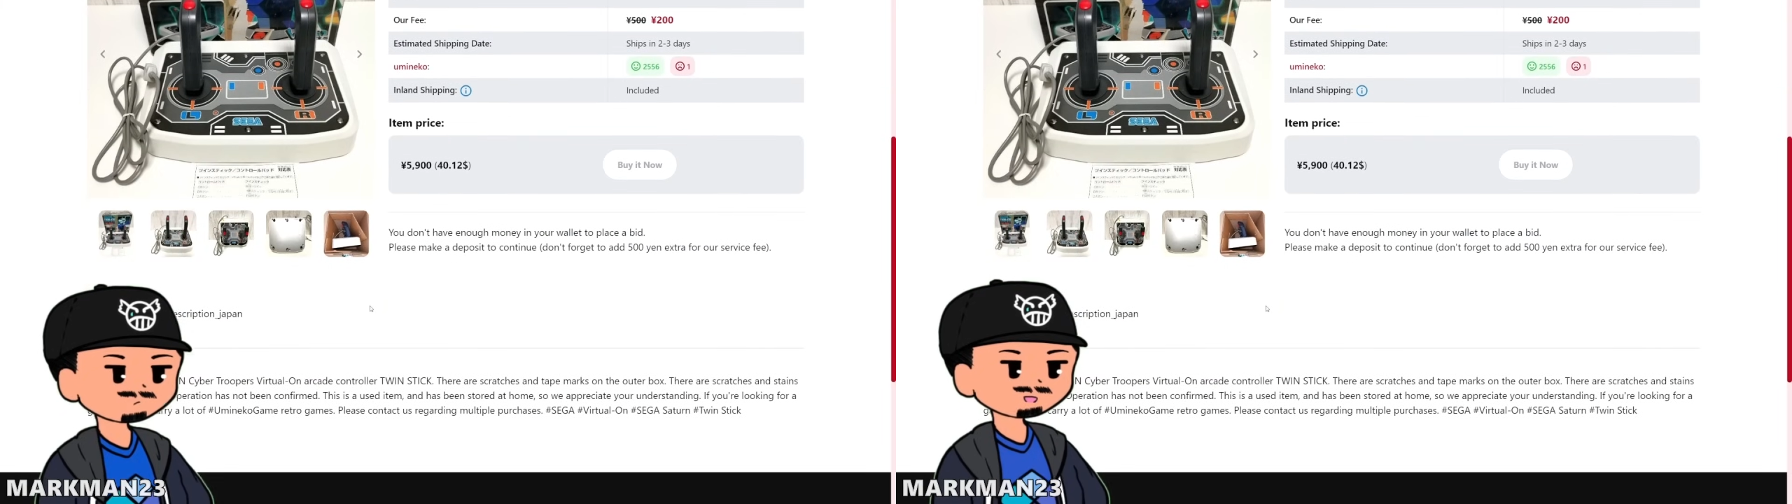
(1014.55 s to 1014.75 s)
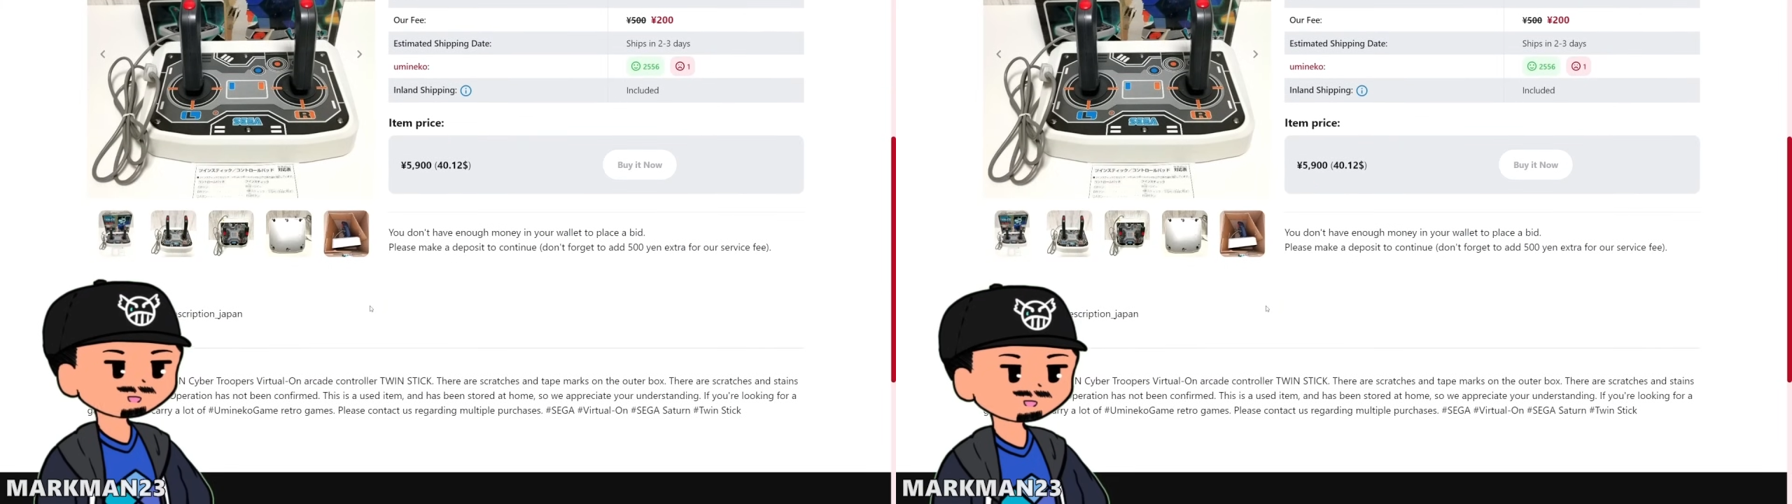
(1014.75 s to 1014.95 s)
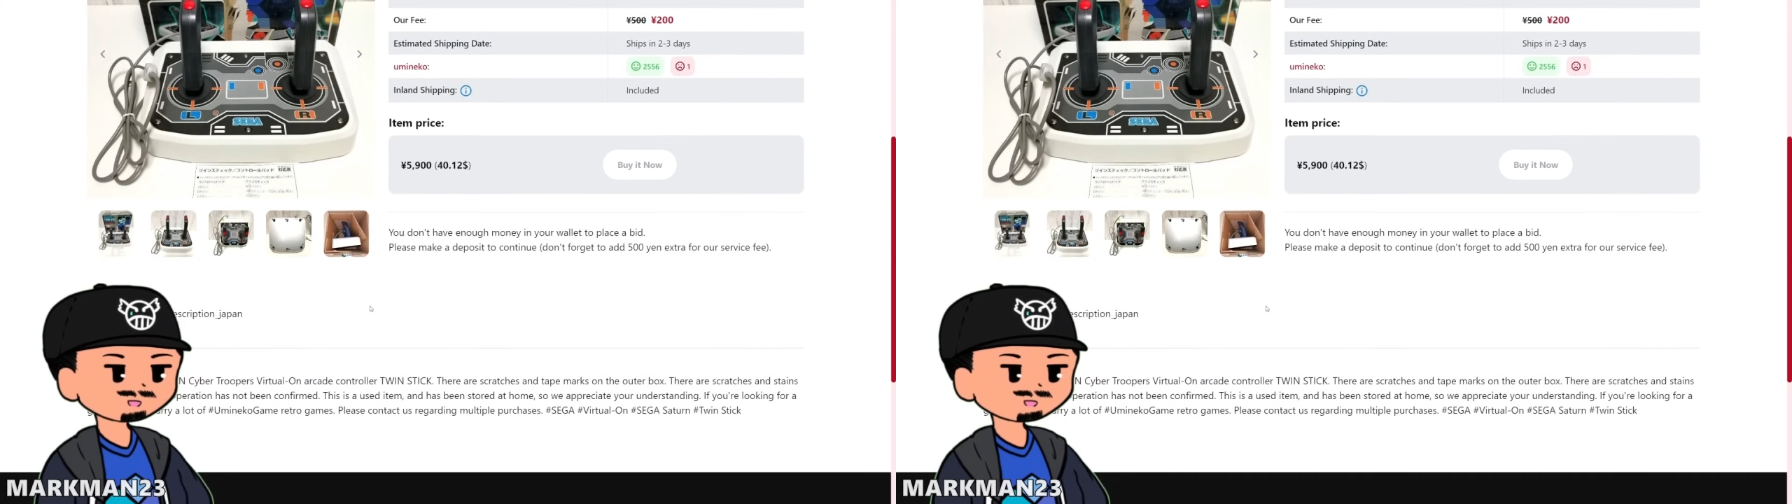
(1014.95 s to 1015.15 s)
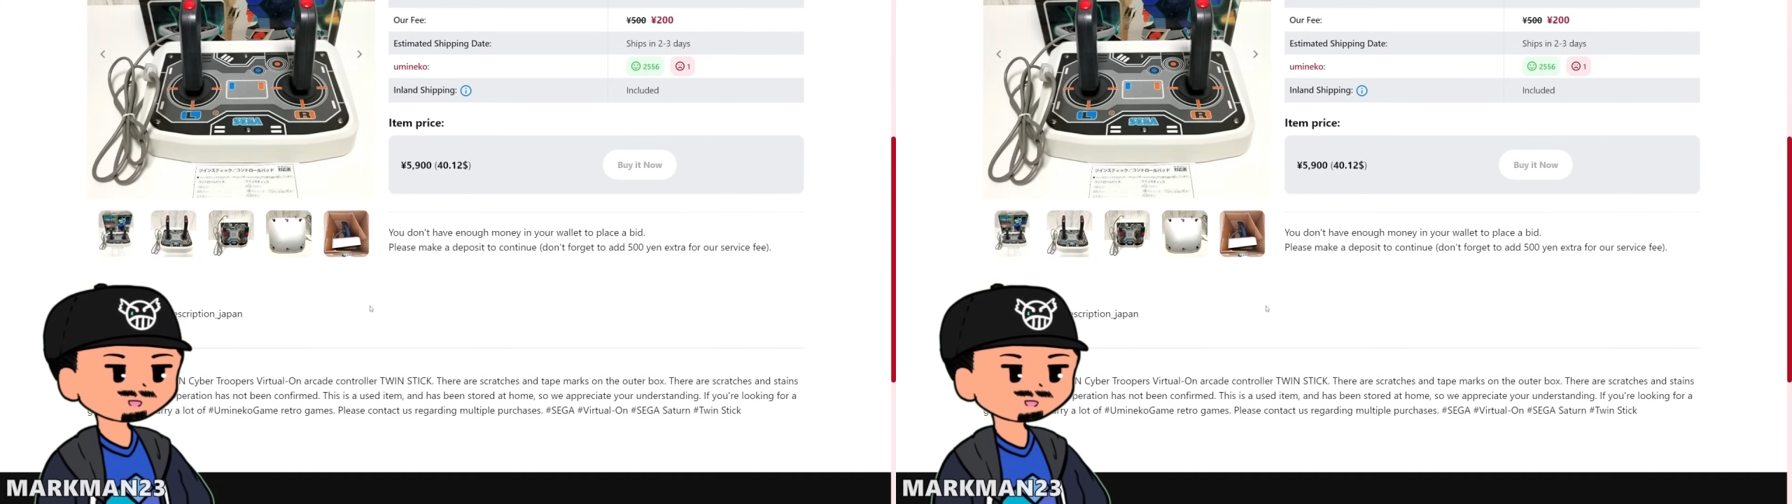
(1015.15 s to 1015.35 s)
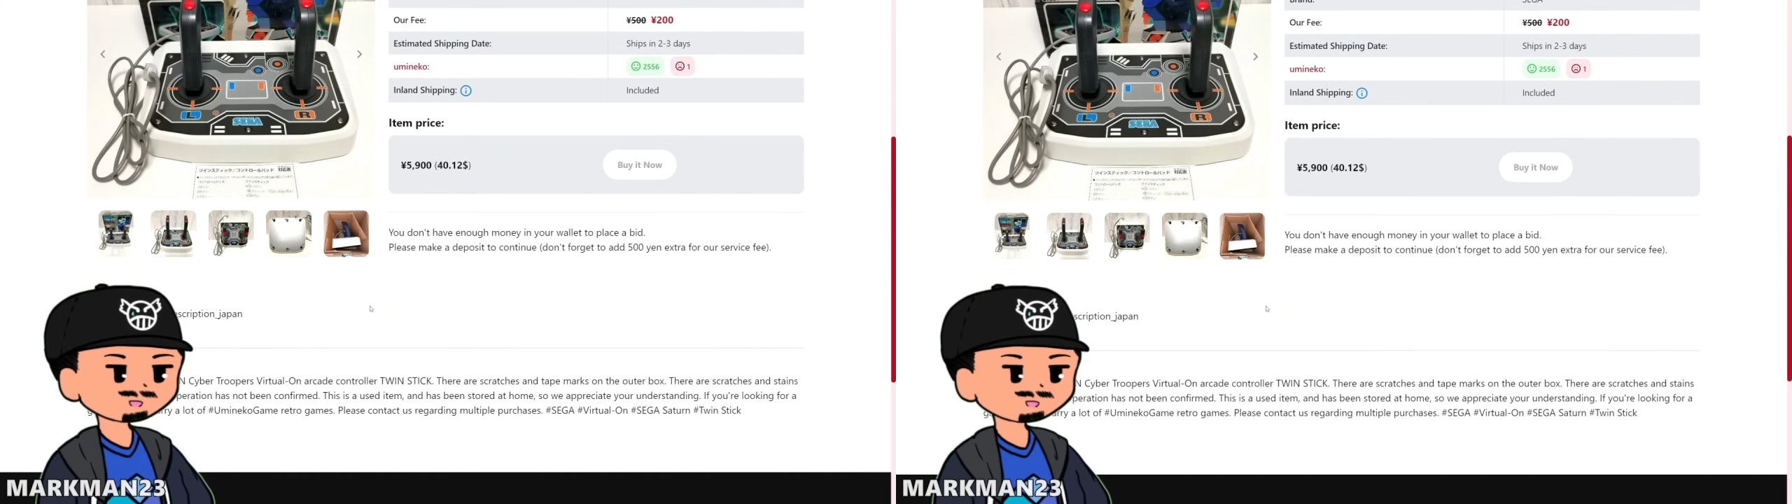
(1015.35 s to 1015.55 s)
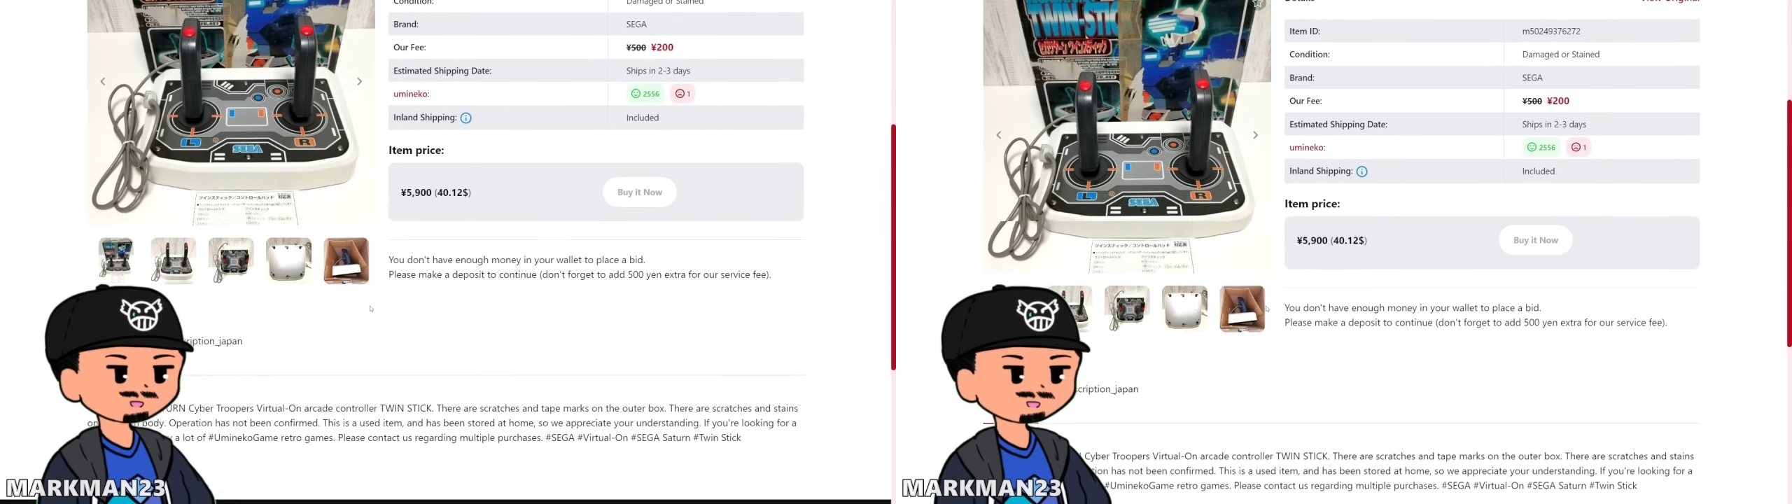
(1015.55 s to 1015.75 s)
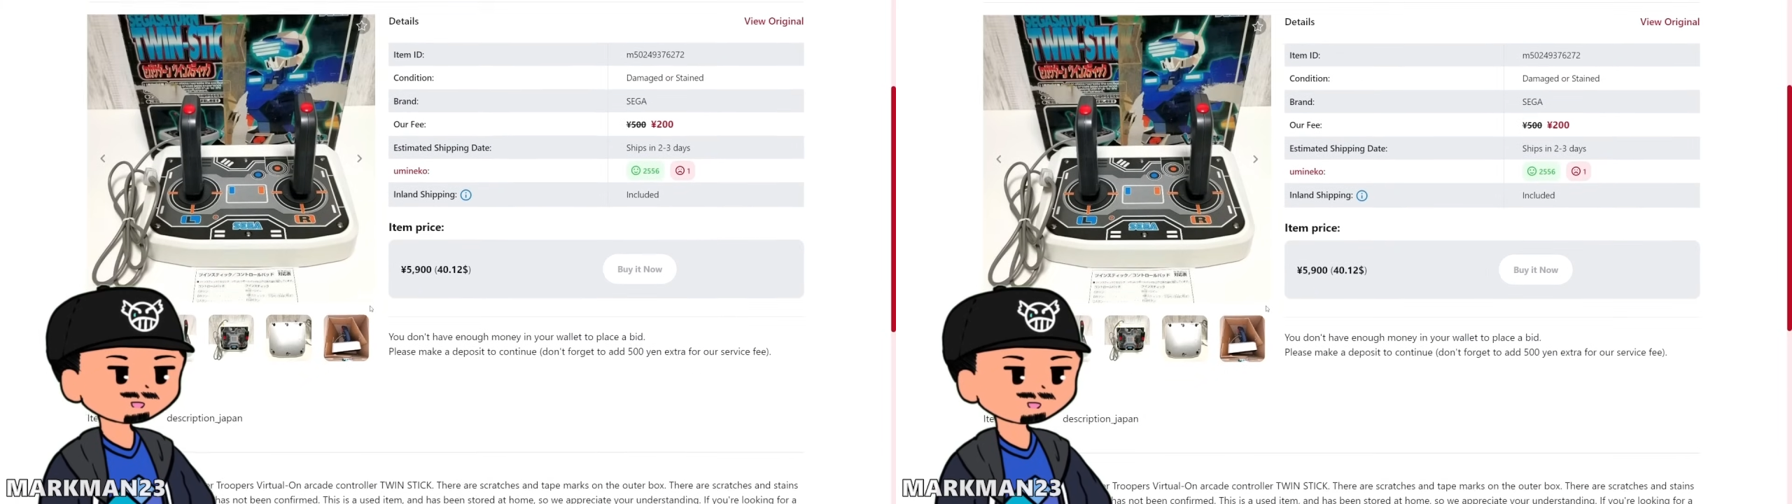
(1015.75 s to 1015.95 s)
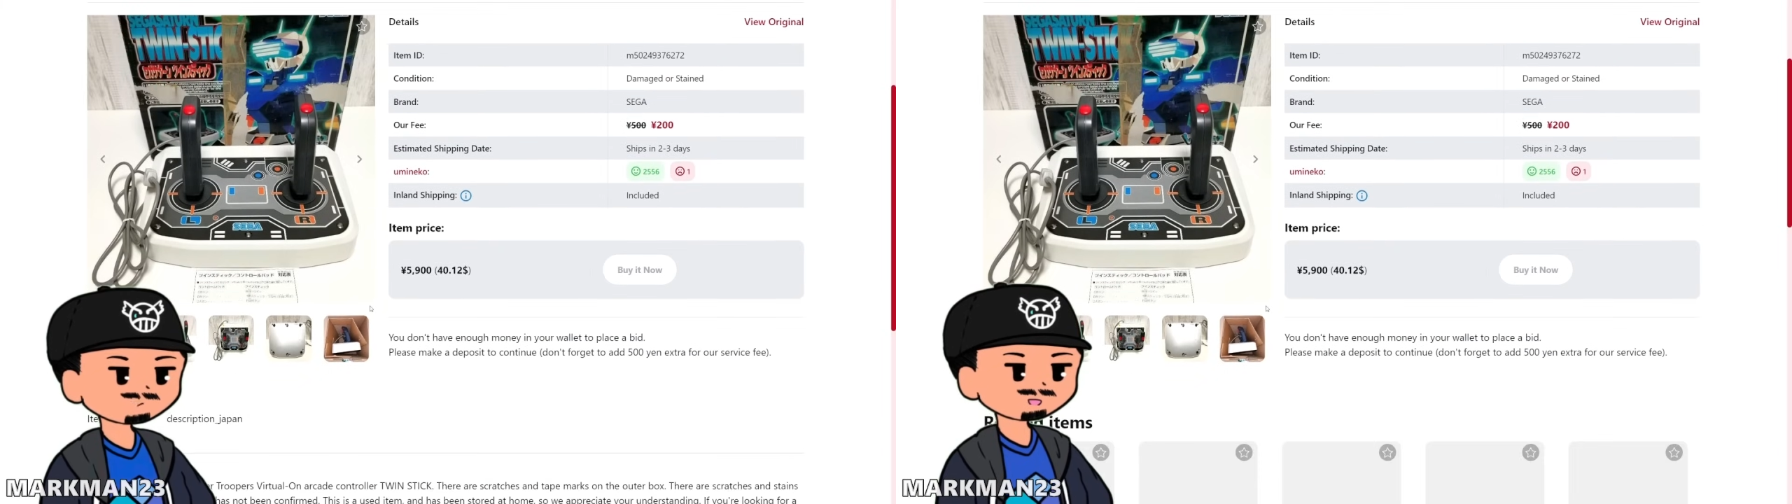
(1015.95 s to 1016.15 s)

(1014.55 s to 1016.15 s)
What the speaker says: and will help you get these gems